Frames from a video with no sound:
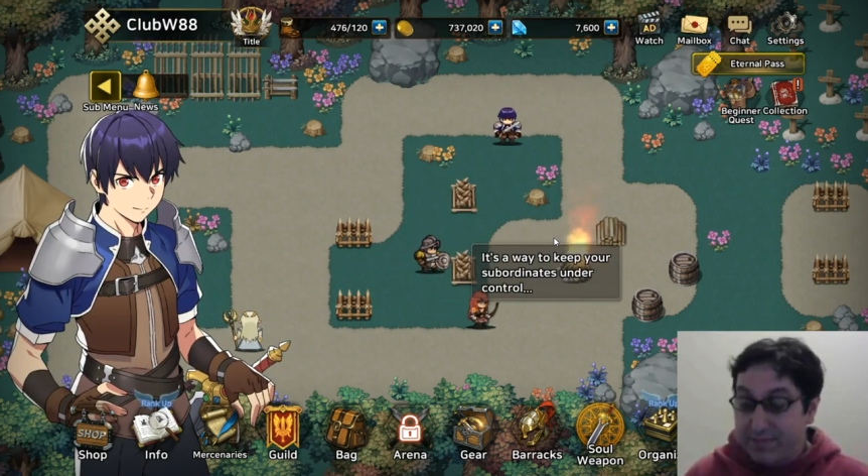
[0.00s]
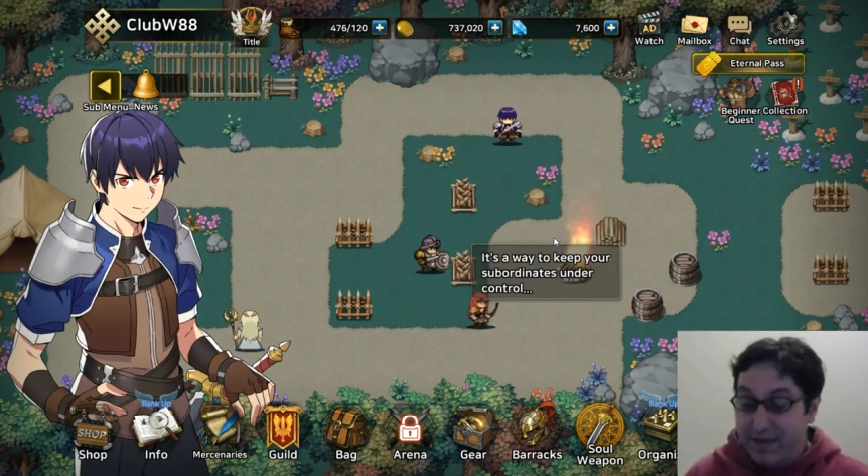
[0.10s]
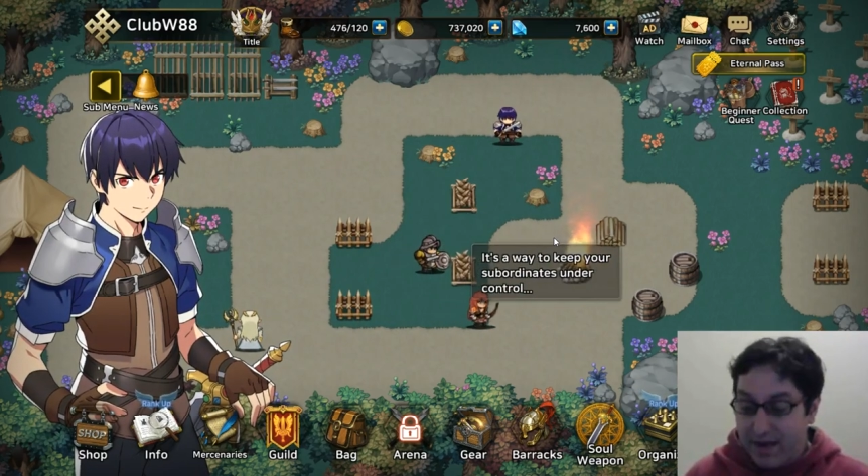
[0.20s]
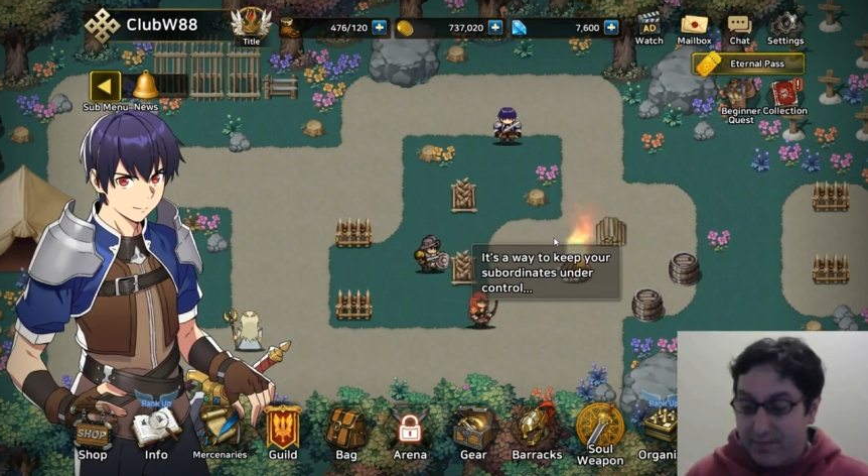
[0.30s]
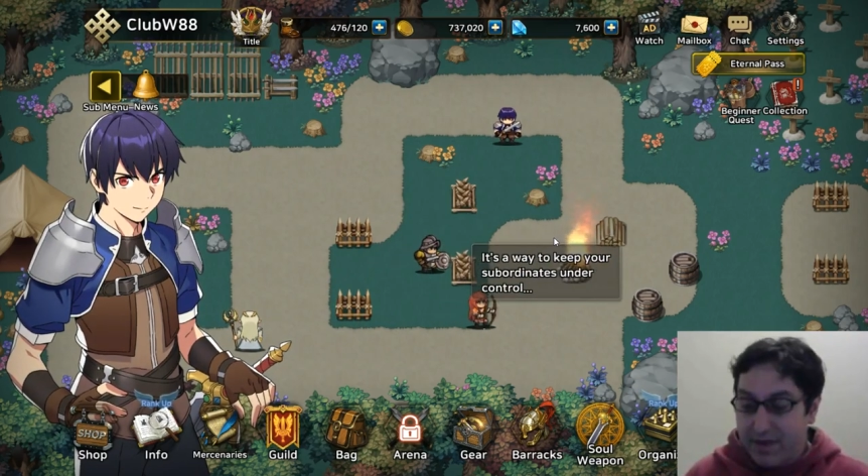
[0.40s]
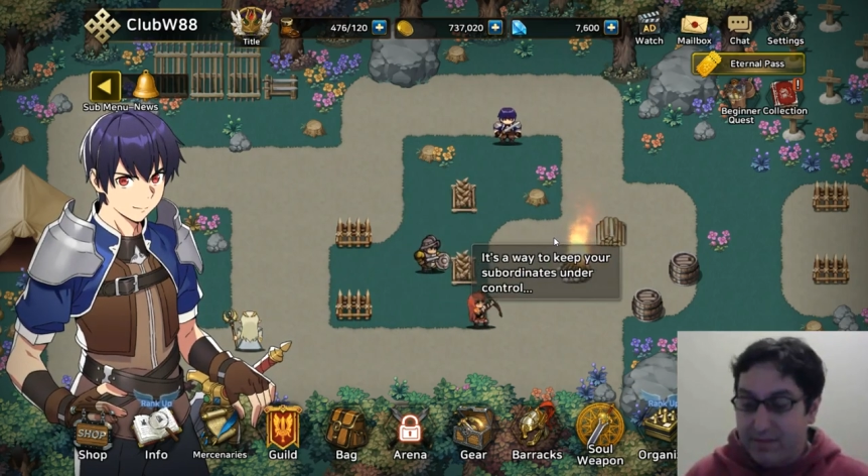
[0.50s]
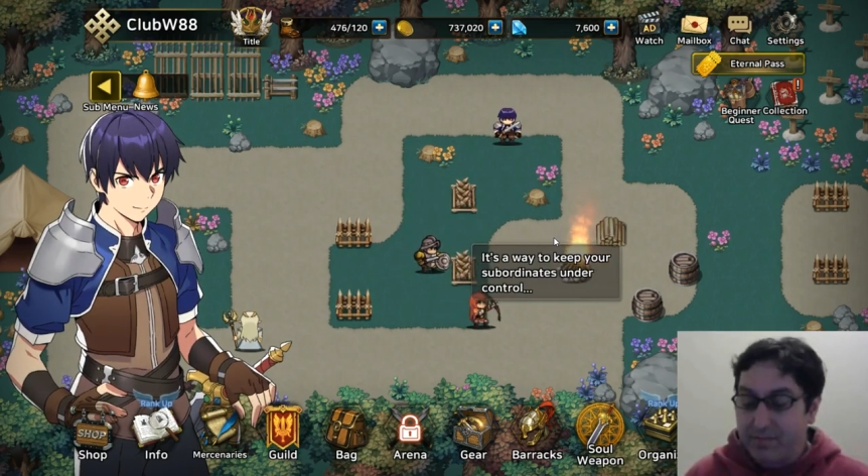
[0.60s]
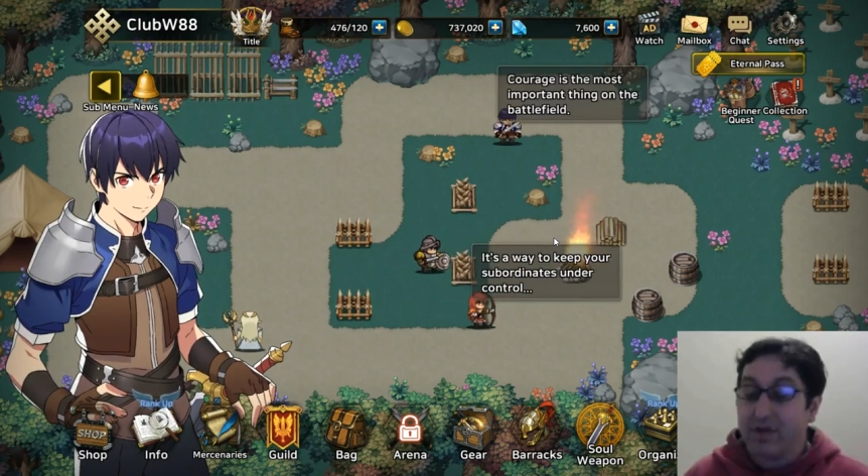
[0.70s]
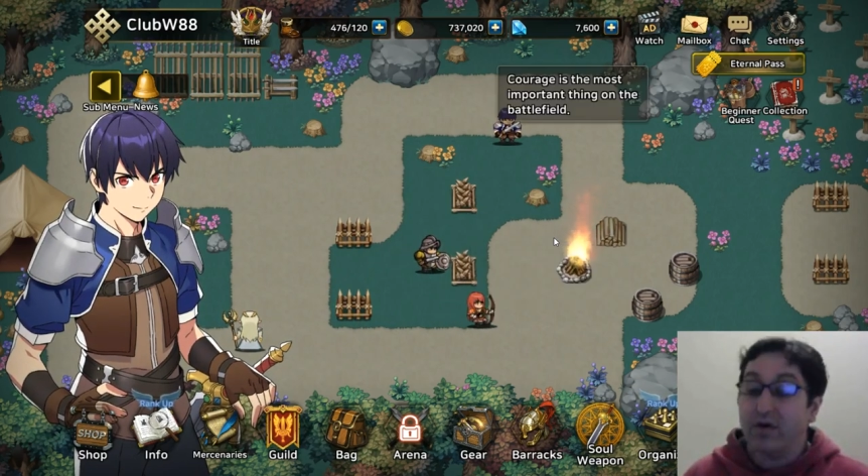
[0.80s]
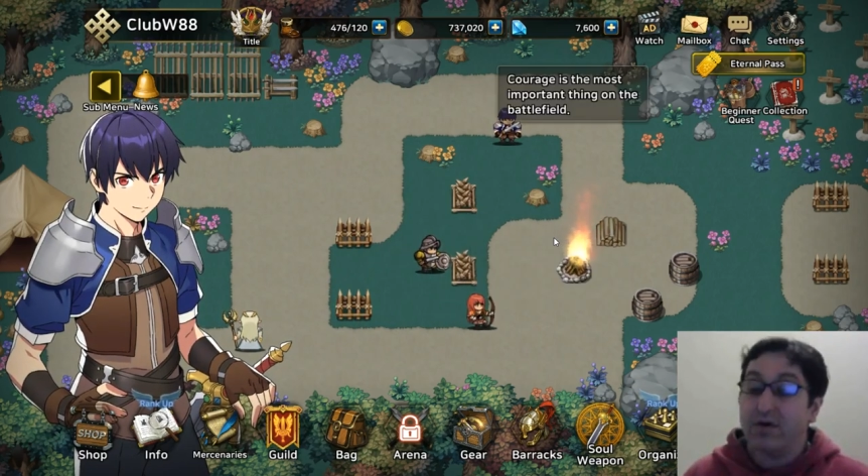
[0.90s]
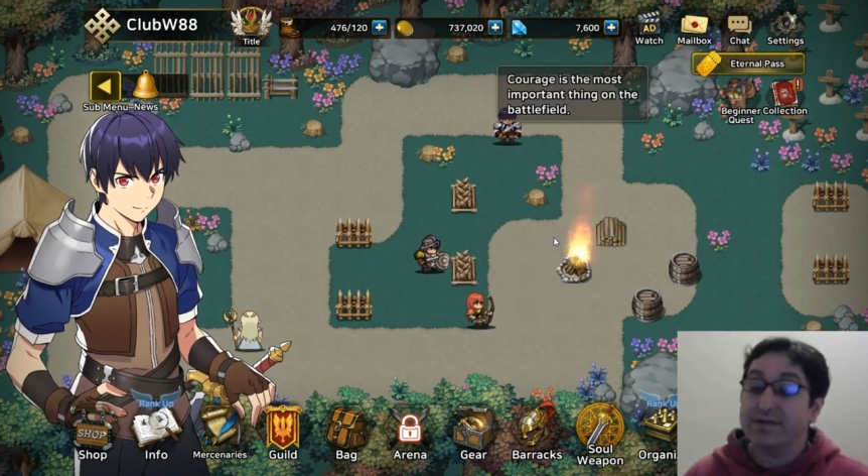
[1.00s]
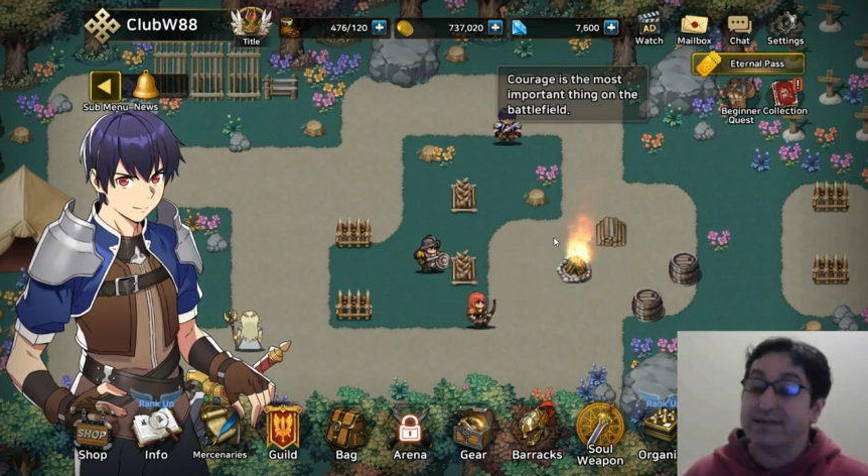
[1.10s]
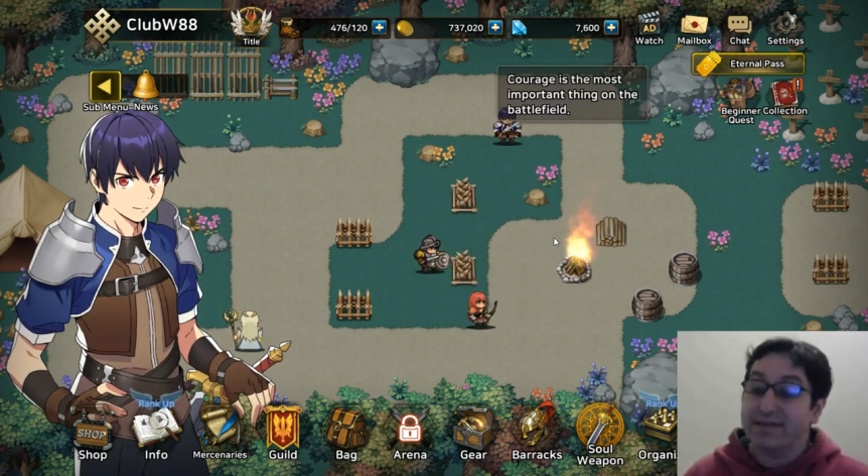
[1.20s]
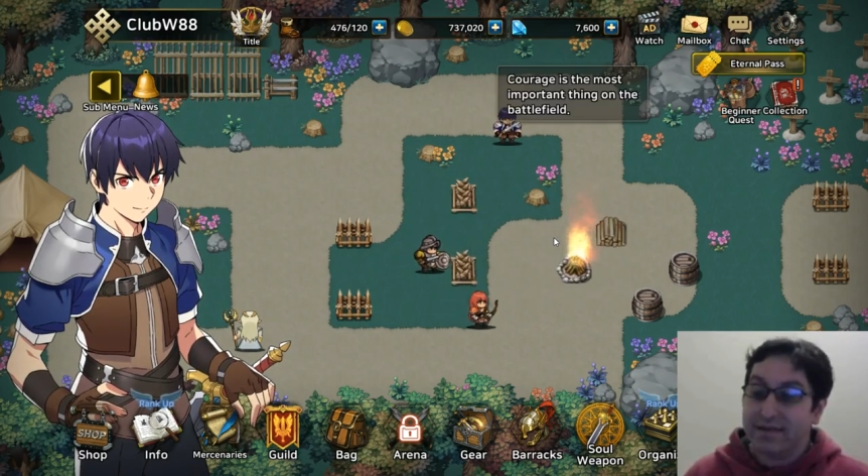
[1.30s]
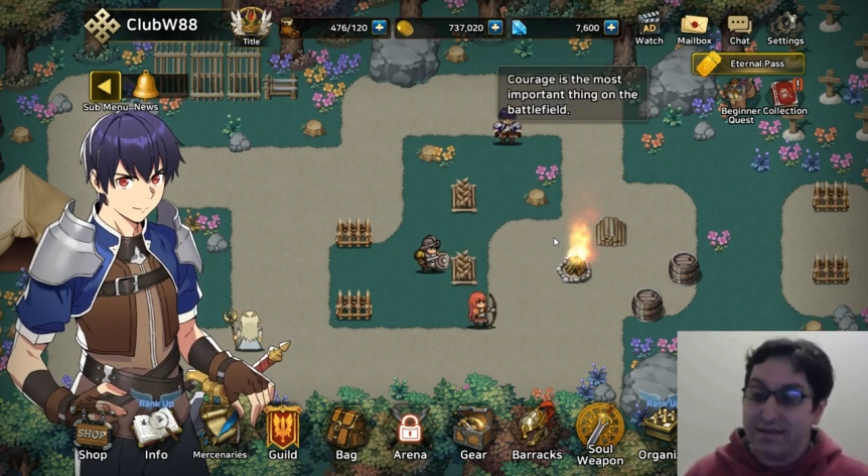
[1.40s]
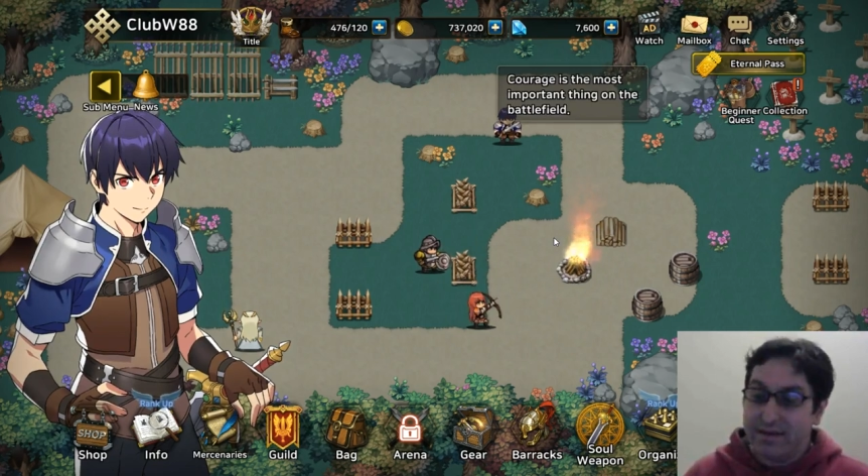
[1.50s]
becoming because